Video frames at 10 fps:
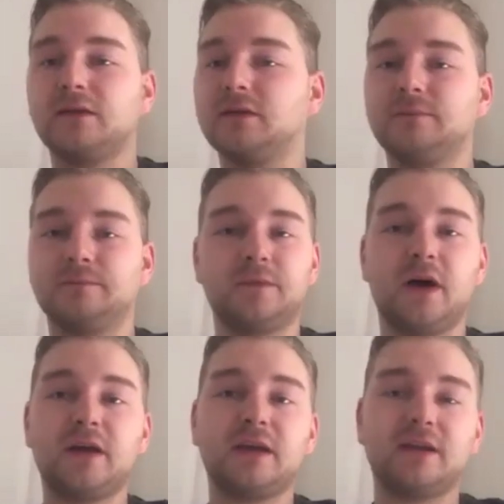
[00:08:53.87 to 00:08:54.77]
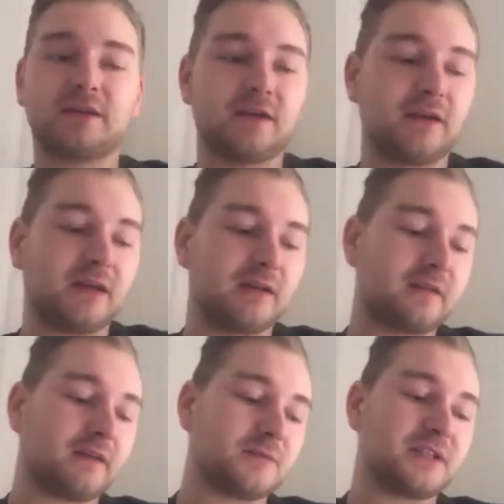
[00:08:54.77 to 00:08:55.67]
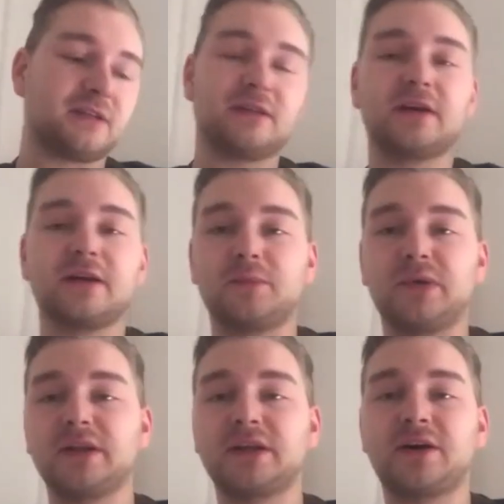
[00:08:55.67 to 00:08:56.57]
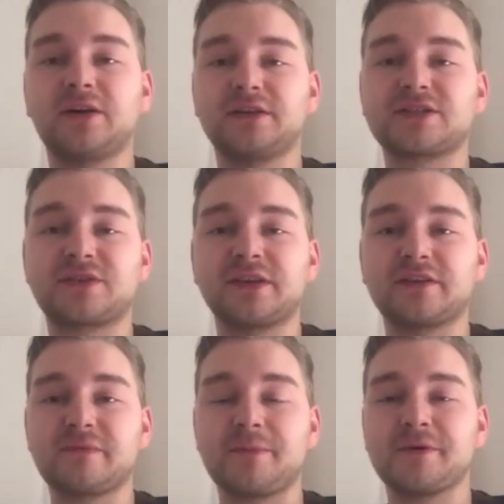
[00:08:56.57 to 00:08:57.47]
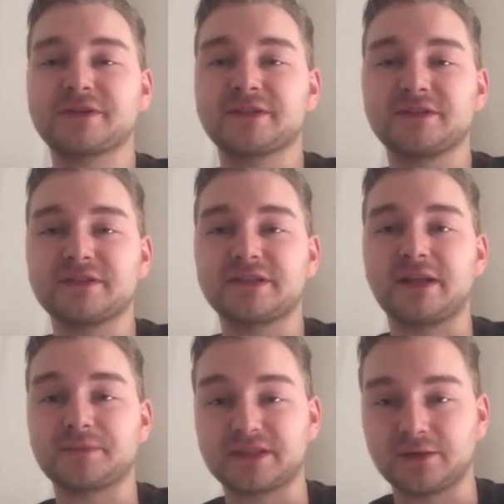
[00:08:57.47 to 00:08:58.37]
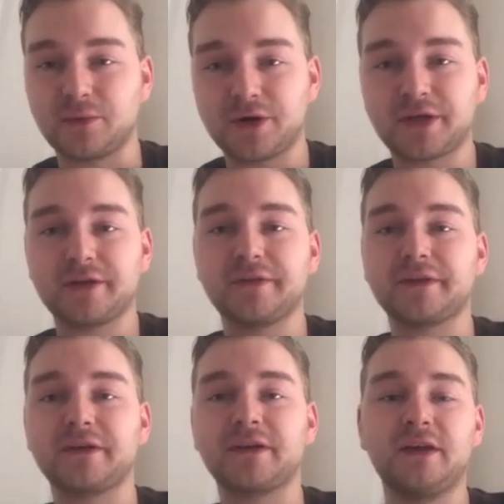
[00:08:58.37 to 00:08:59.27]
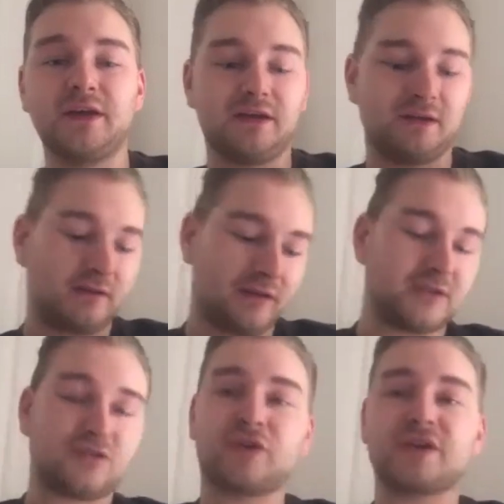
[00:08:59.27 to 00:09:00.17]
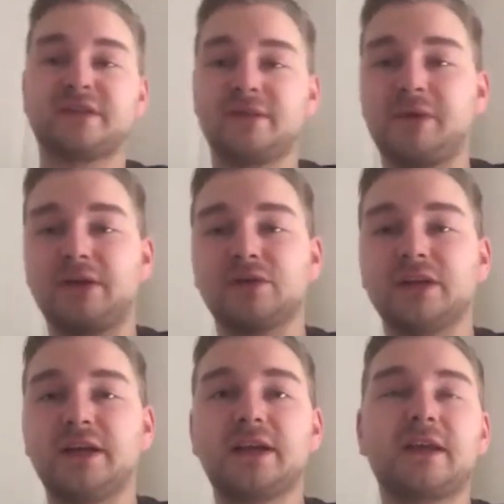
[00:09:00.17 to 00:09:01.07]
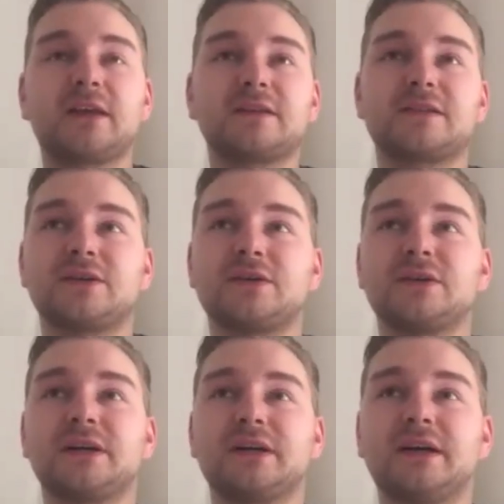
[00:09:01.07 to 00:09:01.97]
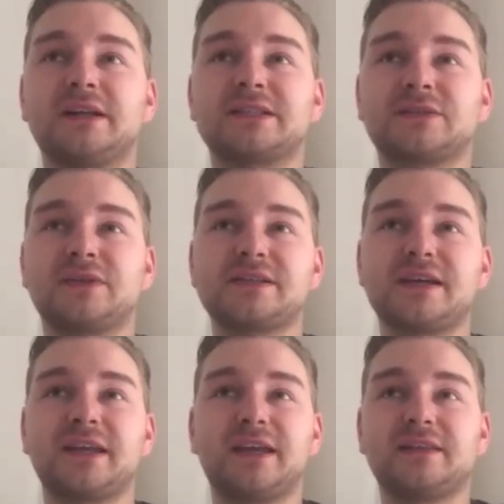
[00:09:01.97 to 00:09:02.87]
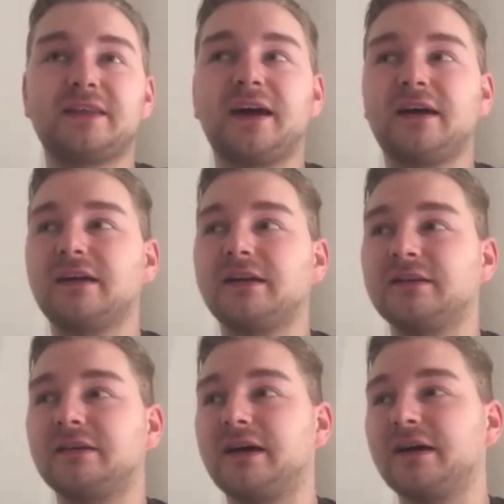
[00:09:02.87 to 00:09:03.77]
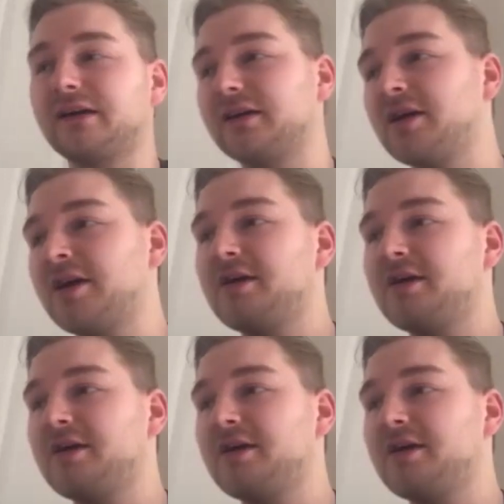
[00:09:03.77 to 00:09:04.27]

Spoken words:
Not yet. I'm still building on the strength of my muscles, and I'm still working on the trust in my own leg. So as soon as I get that and I